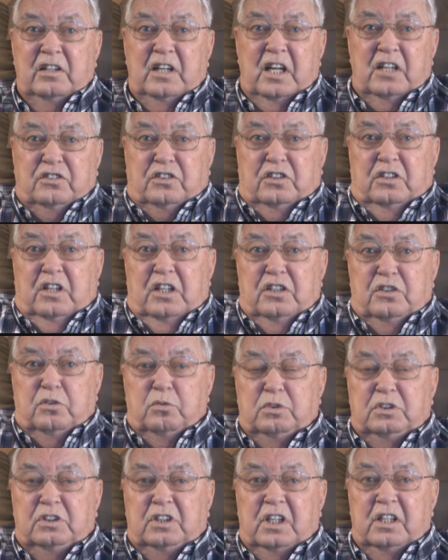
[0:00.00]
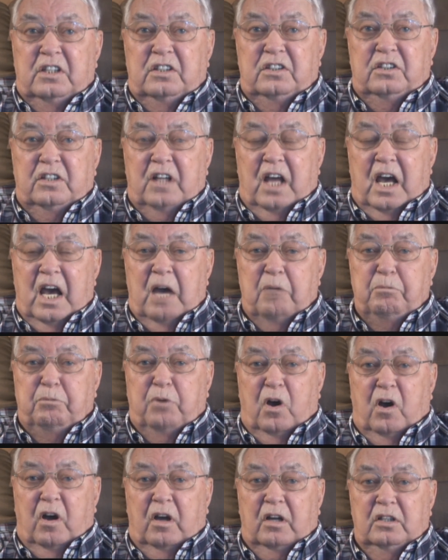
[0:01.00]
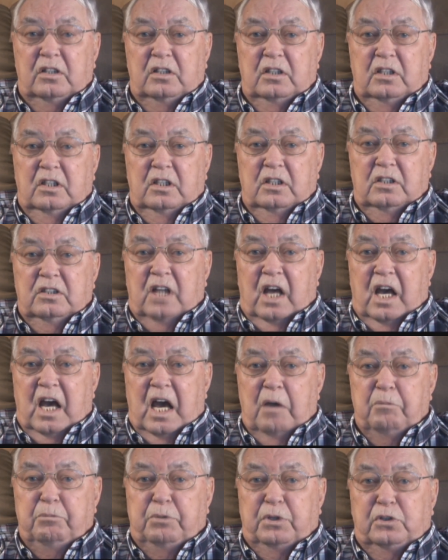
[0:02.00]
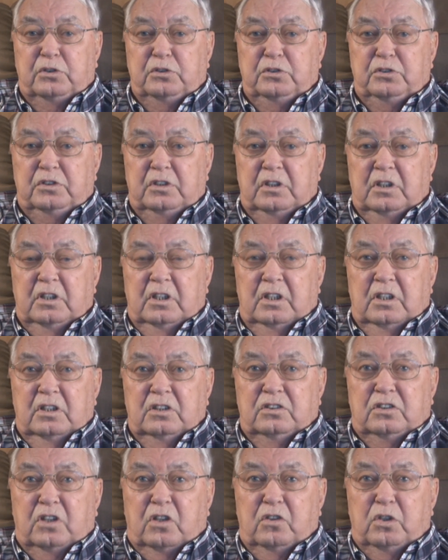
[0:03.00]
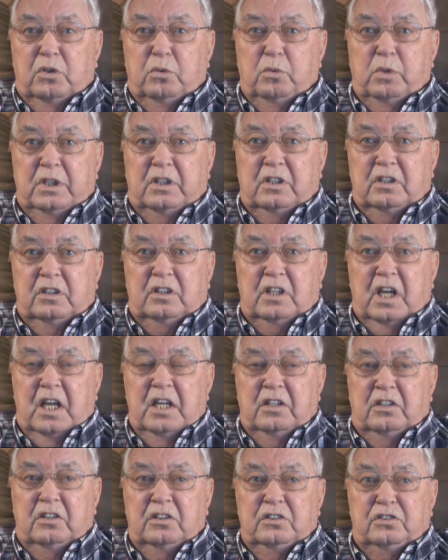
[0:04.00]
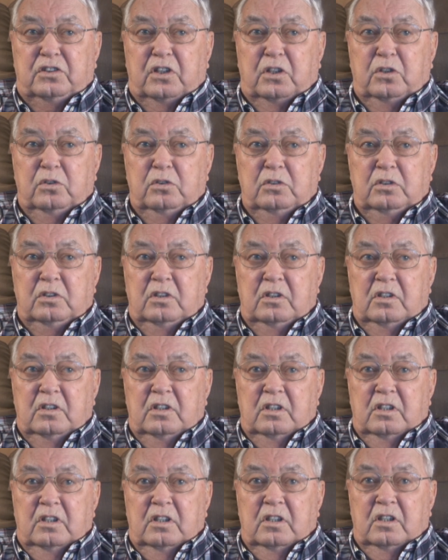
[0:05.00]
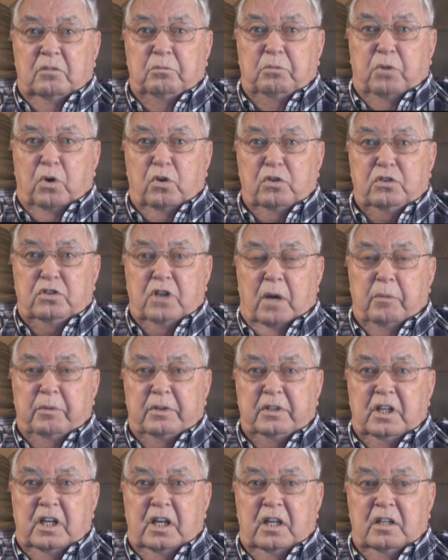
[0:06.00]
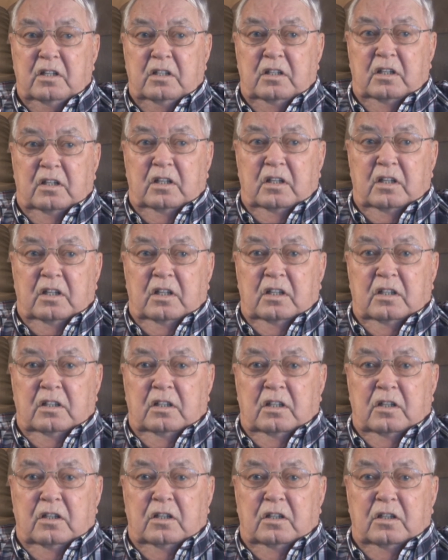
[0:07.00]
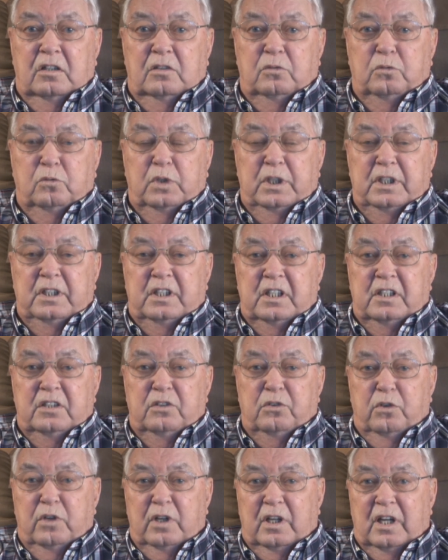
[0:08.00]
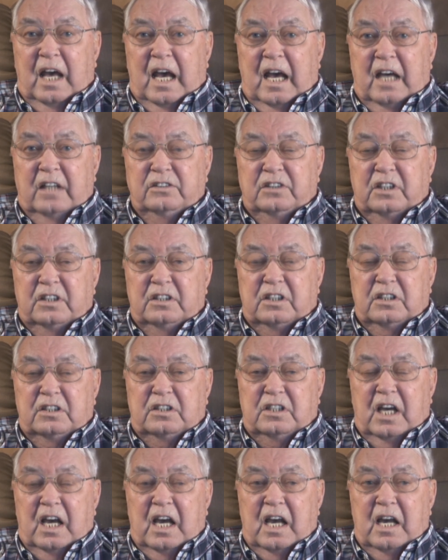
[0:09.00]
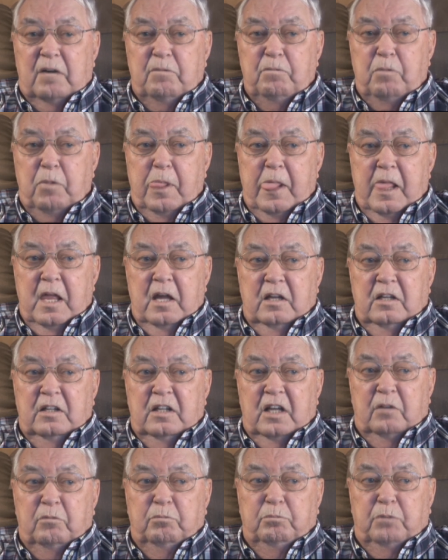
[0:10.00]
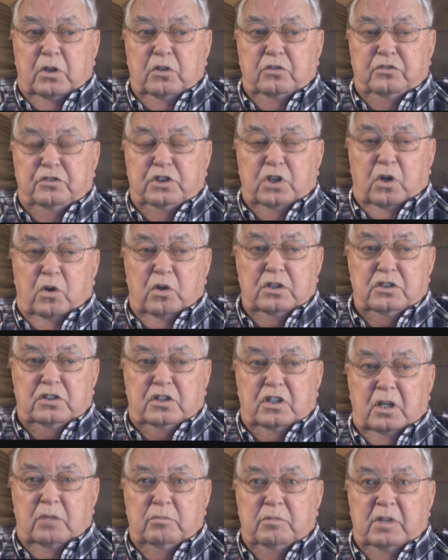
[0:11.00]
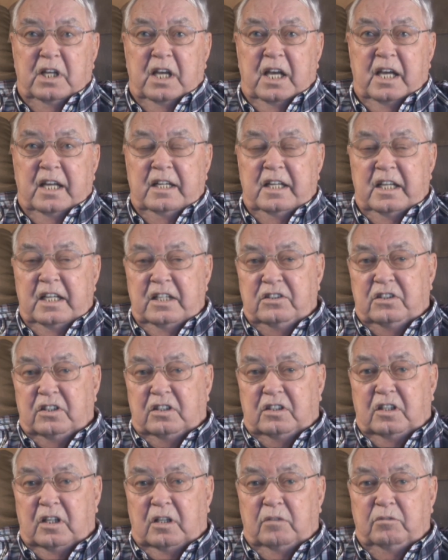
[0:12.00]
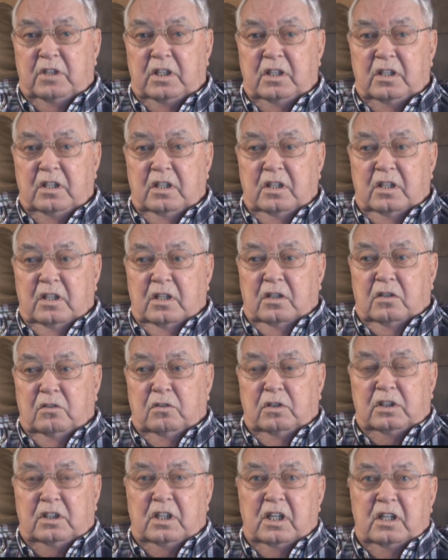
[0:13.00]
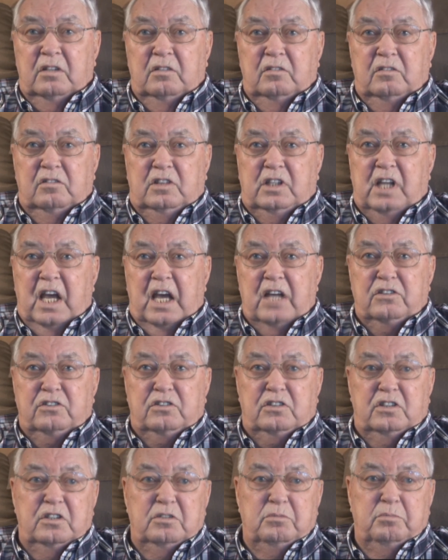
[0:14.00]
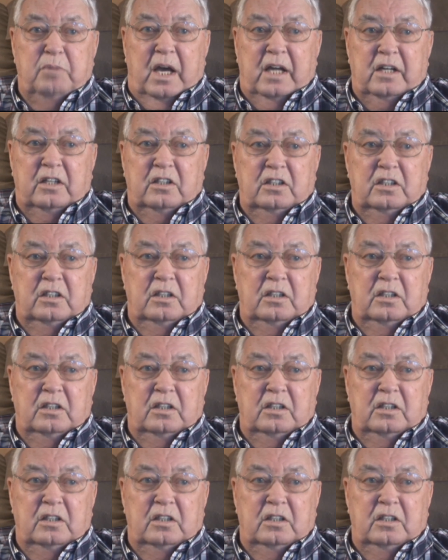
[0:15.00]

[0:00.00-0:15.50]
destination was getting to the high part, the high post, so that we could gain control of Pork Chop again. We didn't realize at the time that both George Company and the Easy Company were getting casualties they